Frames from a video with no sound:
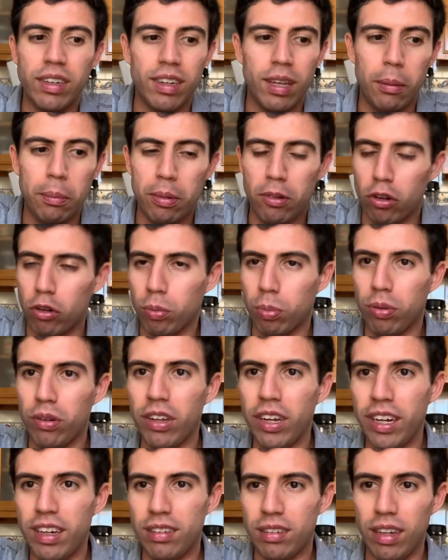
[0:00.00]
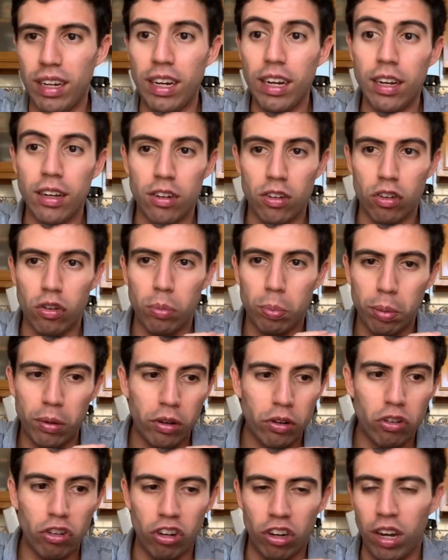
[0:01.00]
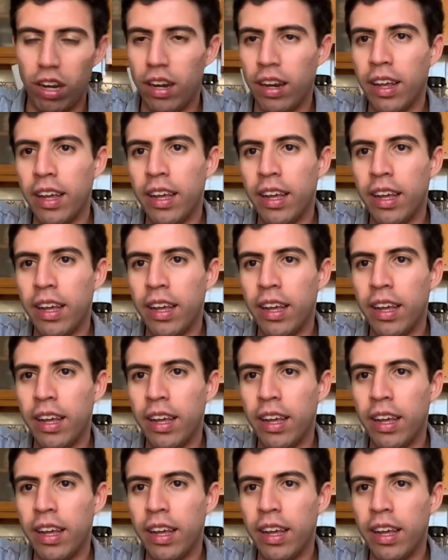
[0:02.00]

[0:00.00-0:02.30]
temperature plays in dispersion